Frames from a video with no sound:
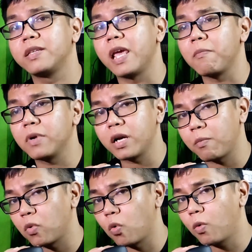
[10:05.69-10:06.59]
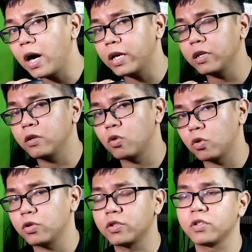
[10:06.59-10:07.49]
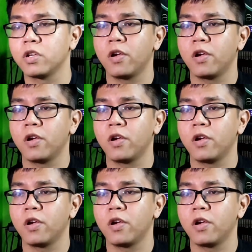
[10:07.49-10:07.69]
Gamer No.1 goes,